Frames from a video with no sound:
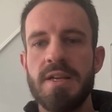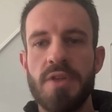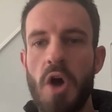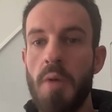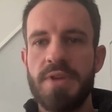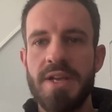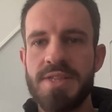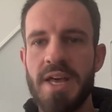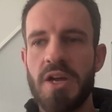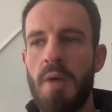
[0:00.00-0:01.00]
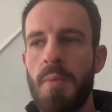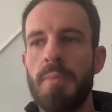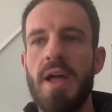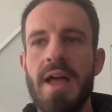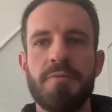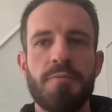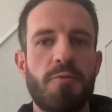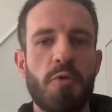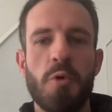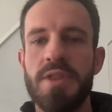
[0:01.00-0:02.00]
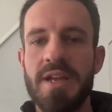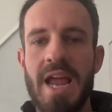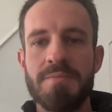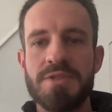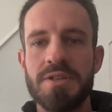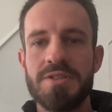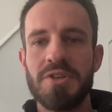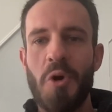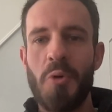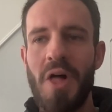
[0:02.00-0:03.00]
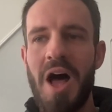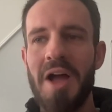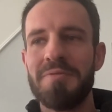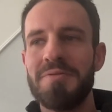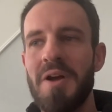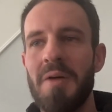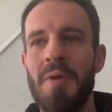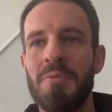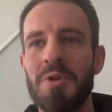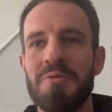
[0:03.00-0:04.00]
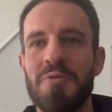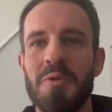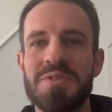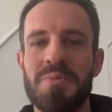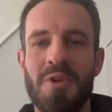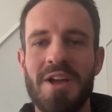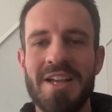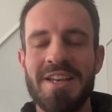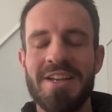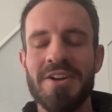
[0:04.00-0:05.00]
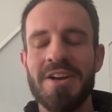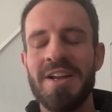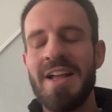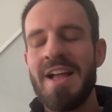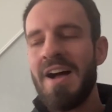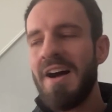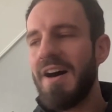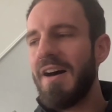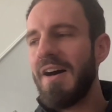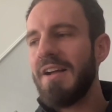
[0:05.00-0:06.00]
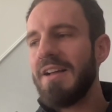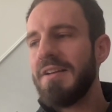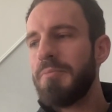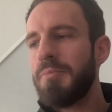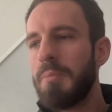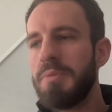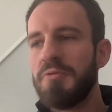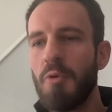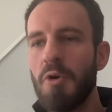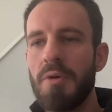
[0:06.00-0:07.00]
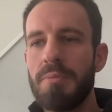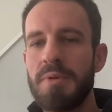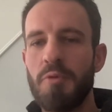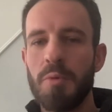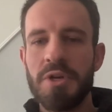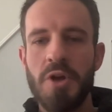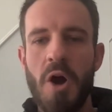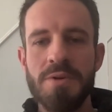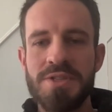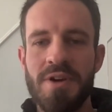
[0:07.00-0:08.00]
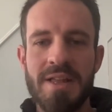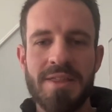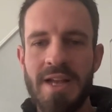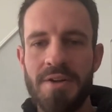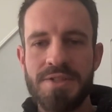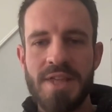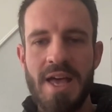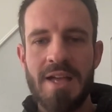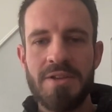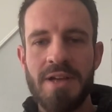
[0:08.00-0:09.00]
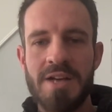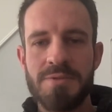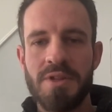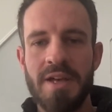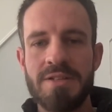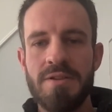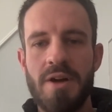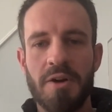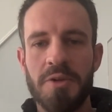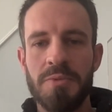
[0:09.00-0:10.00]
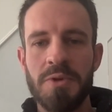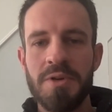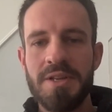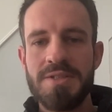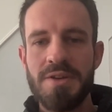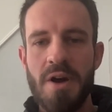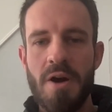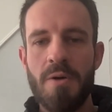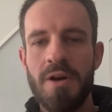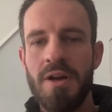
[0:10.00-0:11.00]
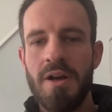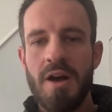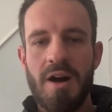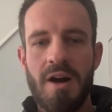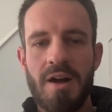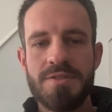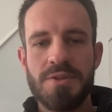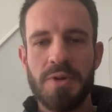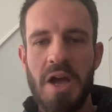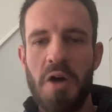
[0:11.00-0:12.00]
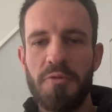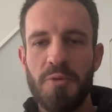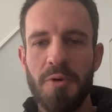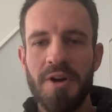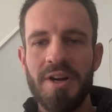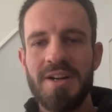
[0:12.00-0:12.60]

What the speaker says: the updates that come up and for the game to go live. I'm looking forward to playing it here. Uh, but before we go, is there anything else that you guys would like our community to know, to look out for?